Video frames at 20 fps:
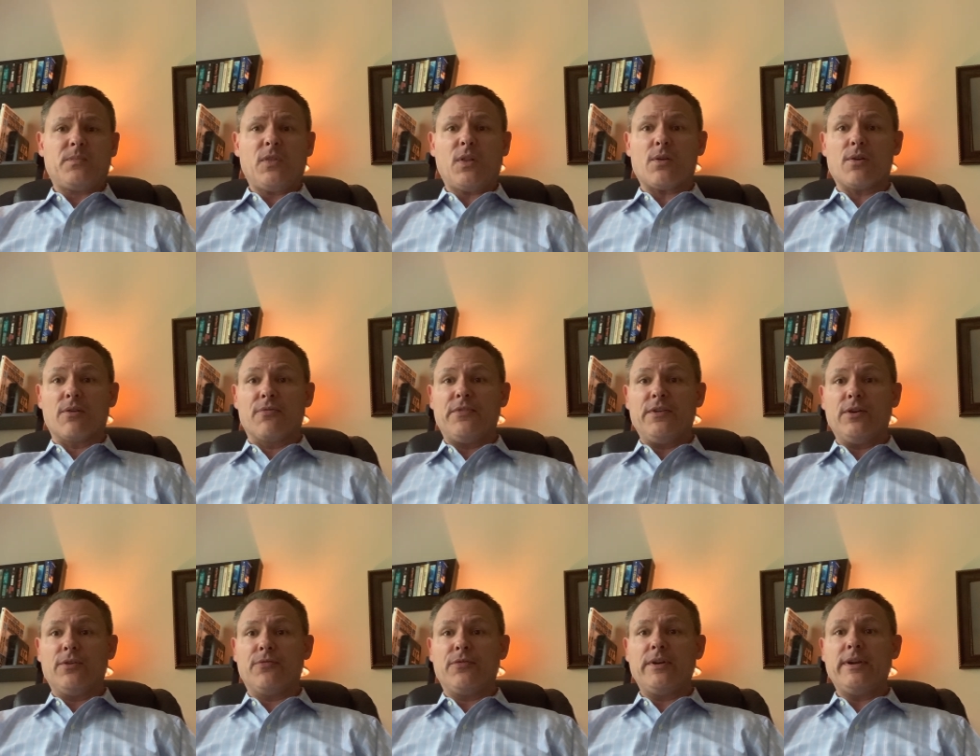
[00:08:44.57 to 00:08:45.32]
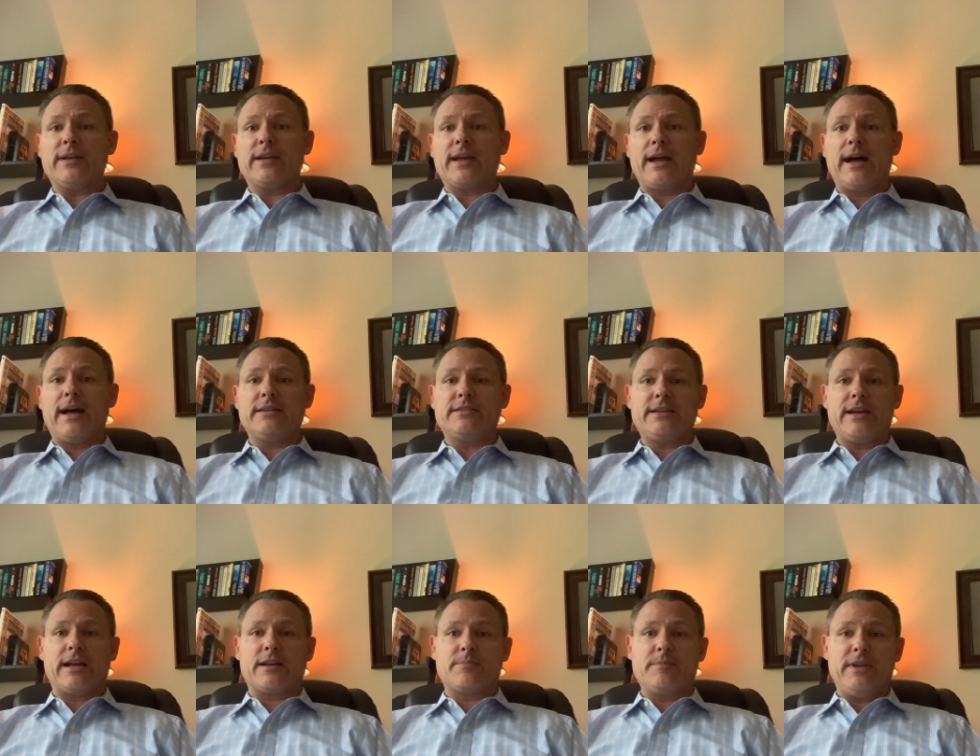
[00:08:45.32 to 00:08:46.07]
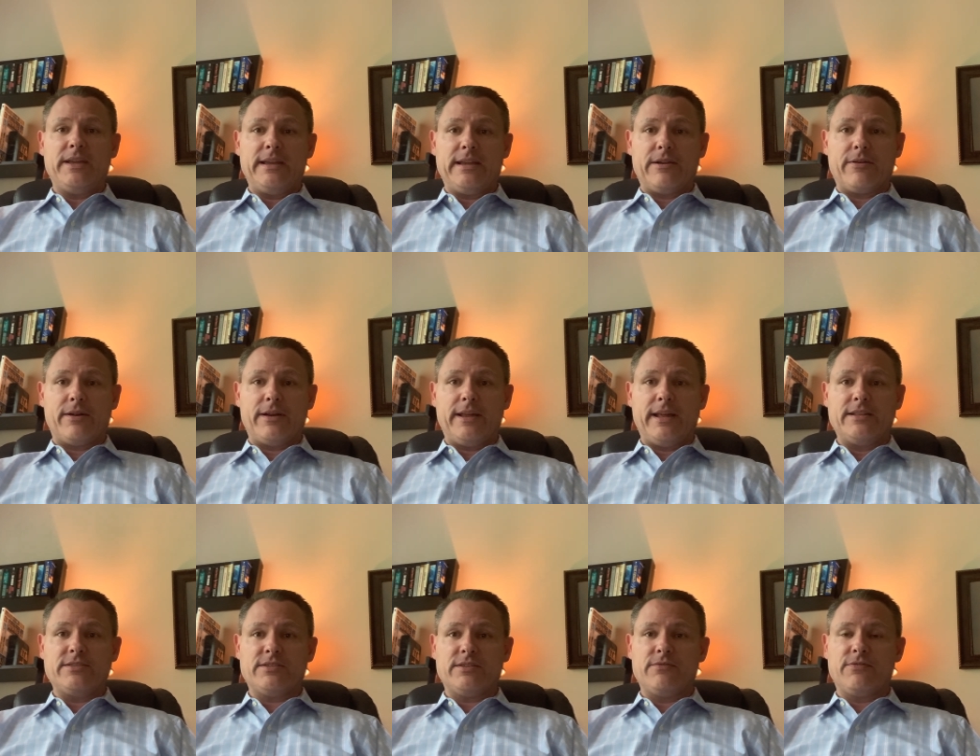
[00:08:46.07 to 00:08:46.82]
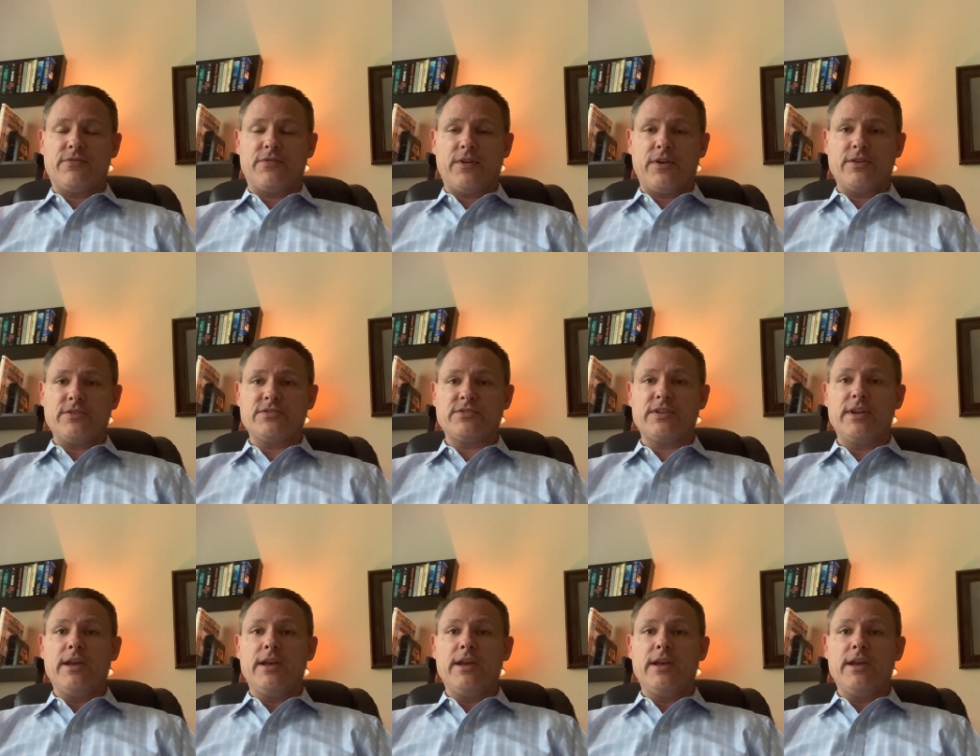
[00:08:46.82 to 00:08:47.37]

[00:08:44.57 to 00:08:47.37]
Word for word: or feel free to contact me here at Henson Fuerst.